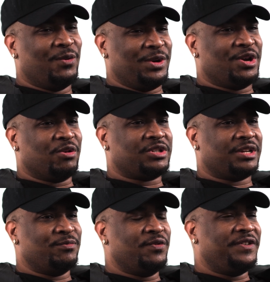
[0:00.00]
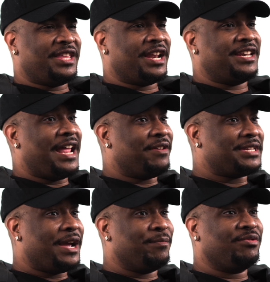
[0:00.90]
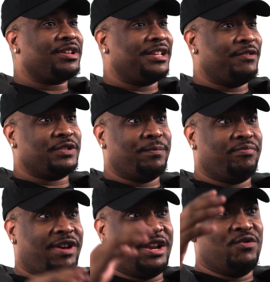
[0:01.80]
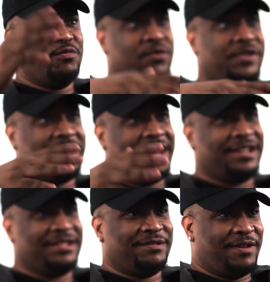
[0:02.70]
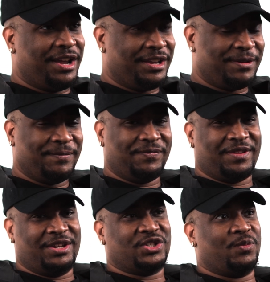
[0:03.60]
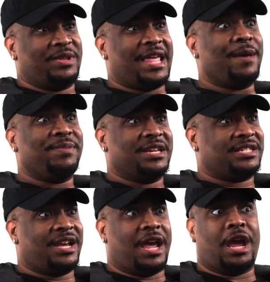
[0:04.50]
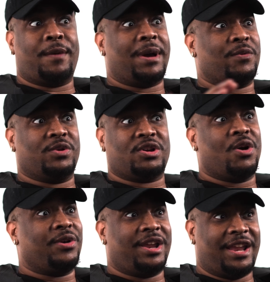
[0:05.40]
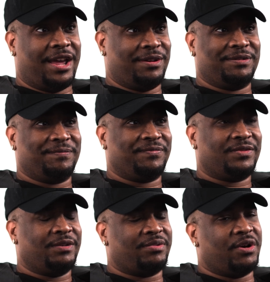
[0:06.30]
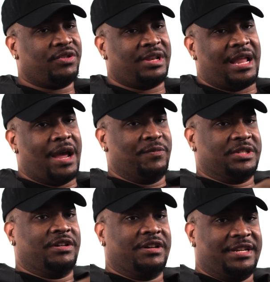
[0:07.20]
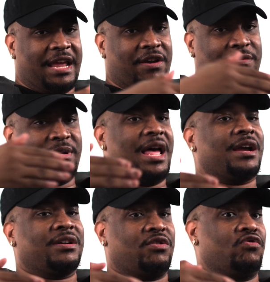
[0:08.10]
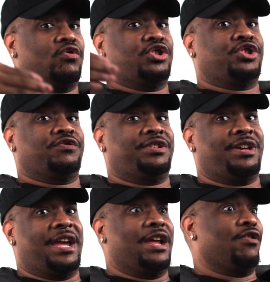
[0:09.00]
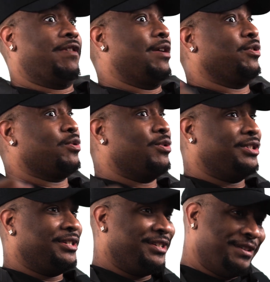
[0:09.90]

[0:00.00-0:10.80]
We go to the movie theater downtown Brooklyn. It was a brand new movie theater, right? So with that being said, everybody want to go there now. Bro, the line was literally down the block, across the street, and around the corner